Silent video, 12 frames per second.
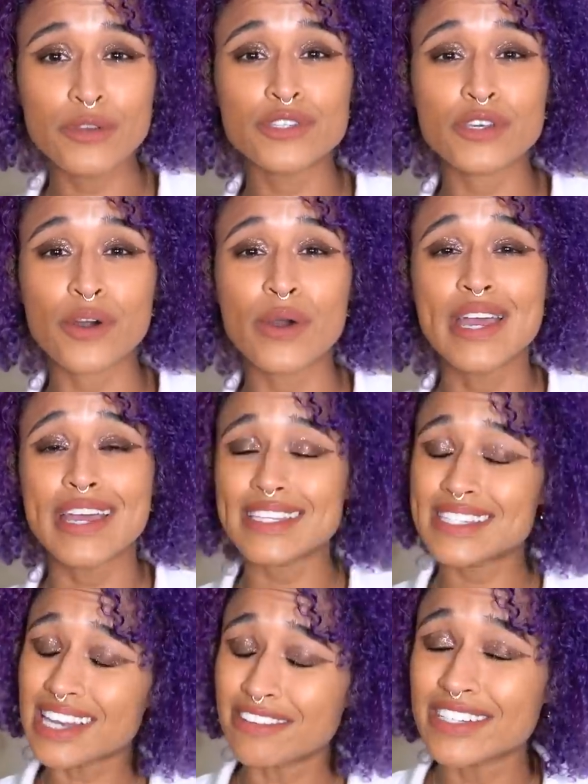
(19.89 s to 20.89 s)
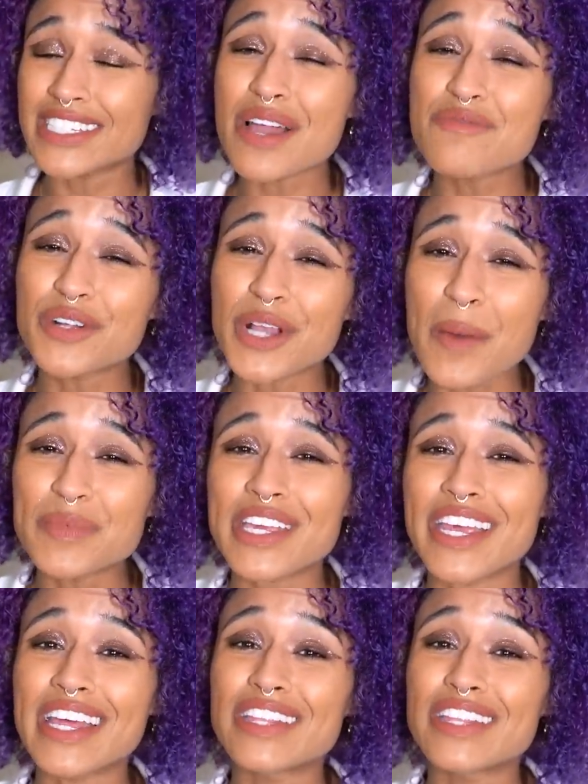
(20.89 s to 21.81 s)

so it's definitely time for an update,